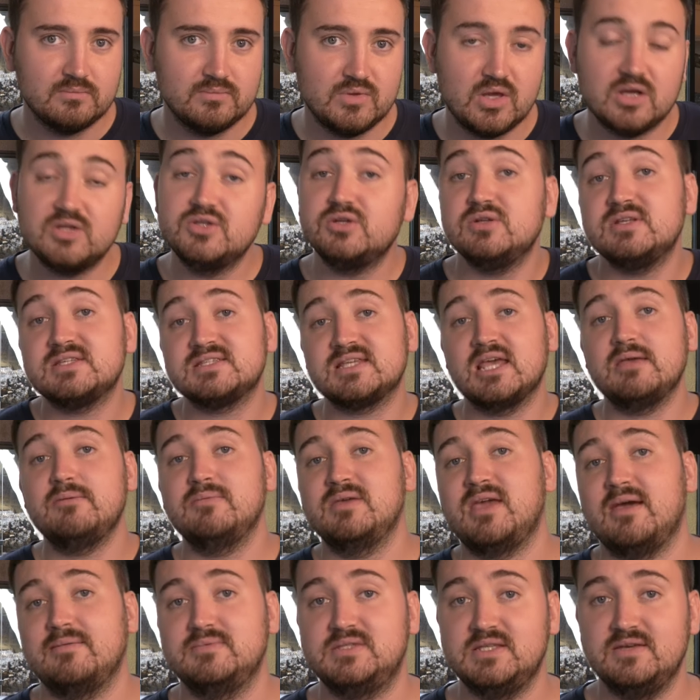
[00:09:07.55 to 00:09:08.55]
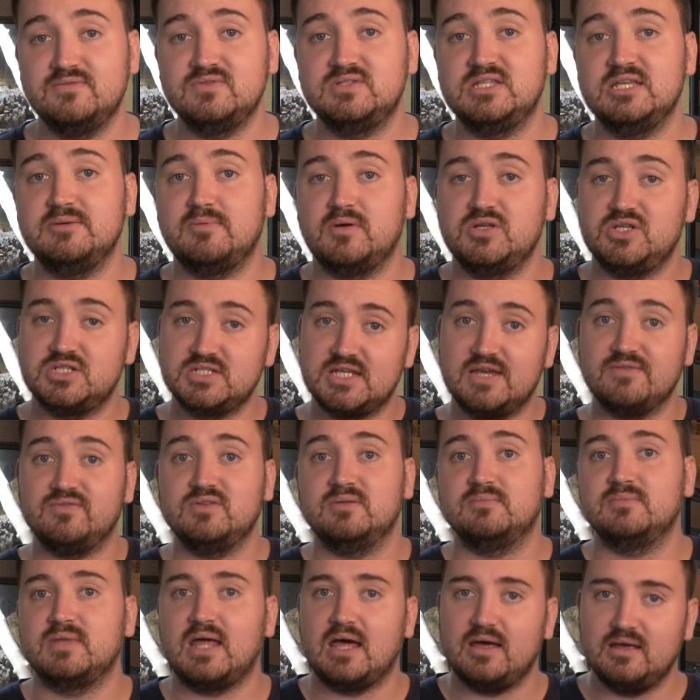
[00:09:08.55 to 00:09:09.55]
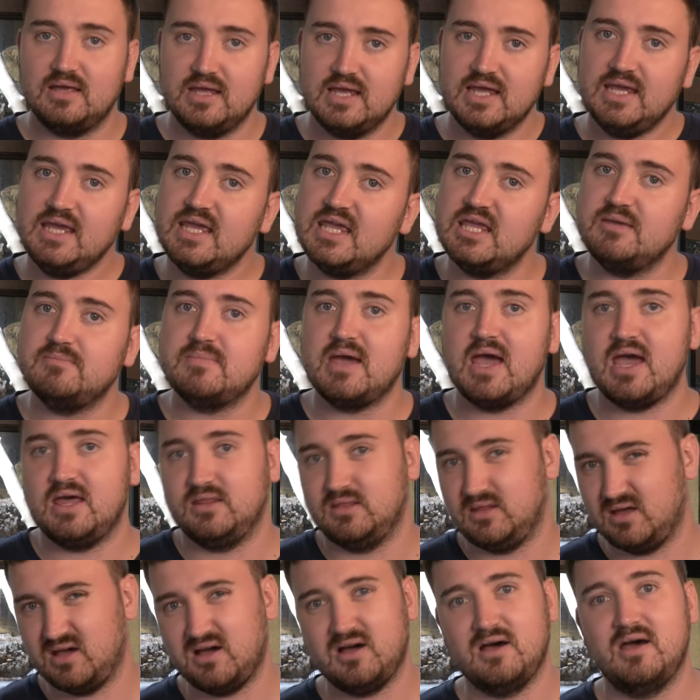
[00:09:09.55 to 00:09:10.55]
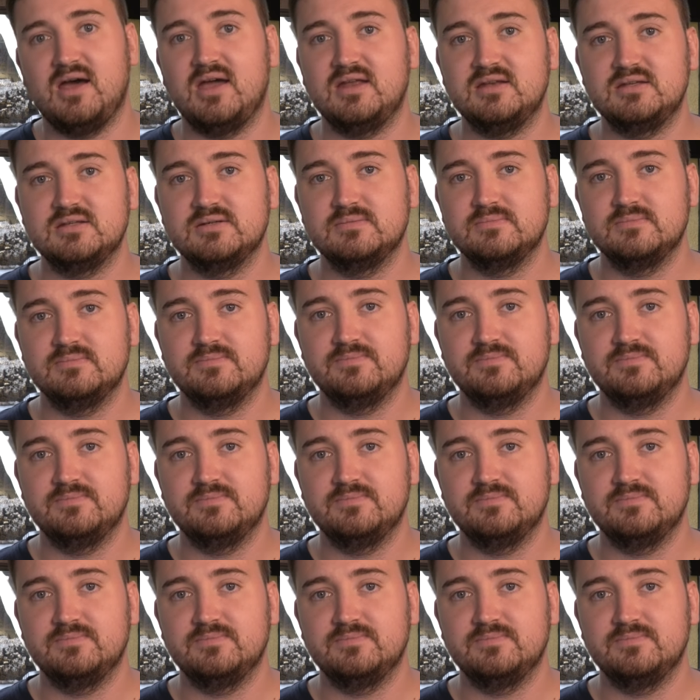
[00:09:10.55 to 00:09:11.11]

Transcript: You can do the same in captivity by just giving them that heat mat and the hide.